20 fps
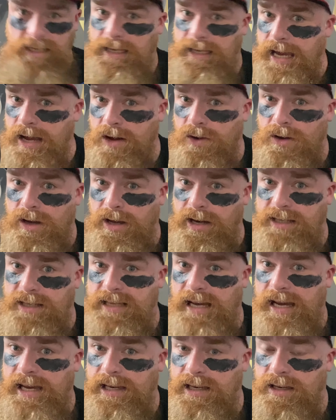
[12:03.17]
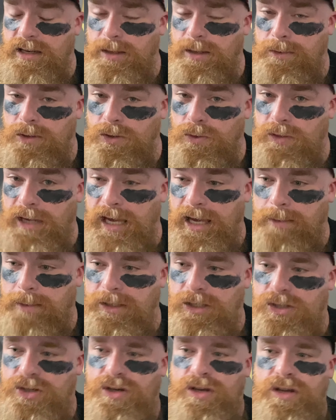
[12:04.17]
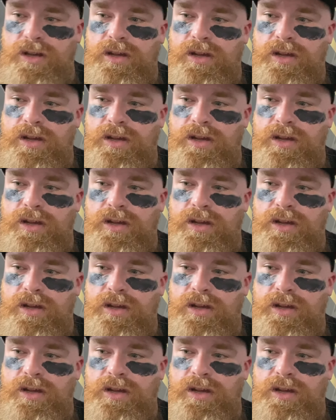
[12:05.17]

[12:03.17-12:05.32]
count on a tight end to do damage.